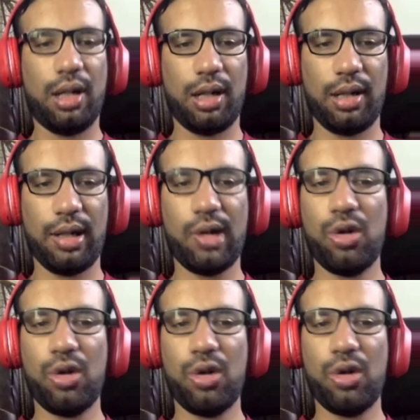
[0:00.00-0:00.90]

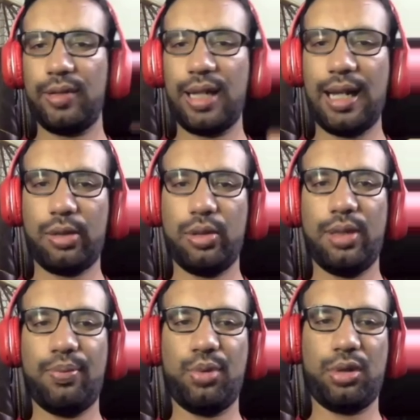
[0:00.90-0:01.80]
Now we will
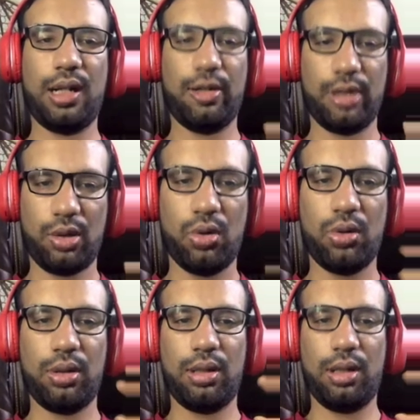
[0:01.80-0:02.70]
actually put our
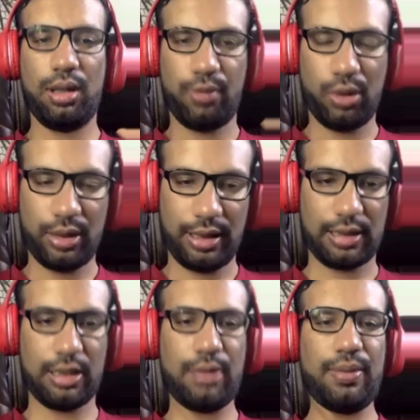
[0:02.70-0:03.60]
own floating
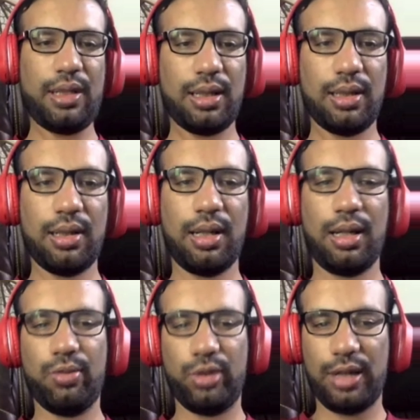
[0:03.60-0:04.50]
action button,
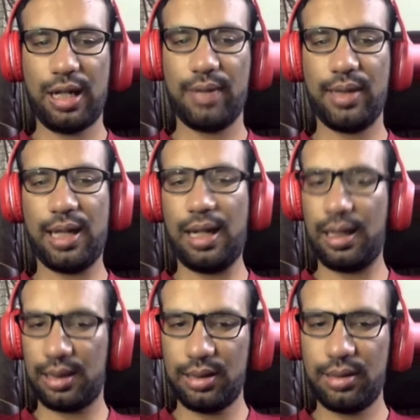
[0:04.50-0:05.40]
and we have an
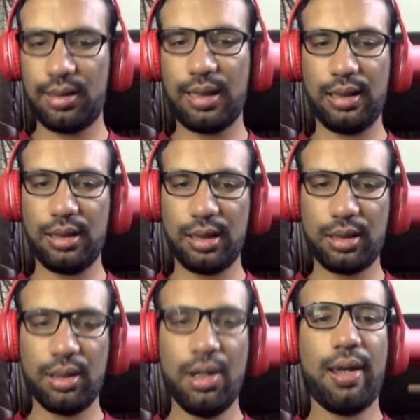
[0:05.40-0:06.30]
icon inside it.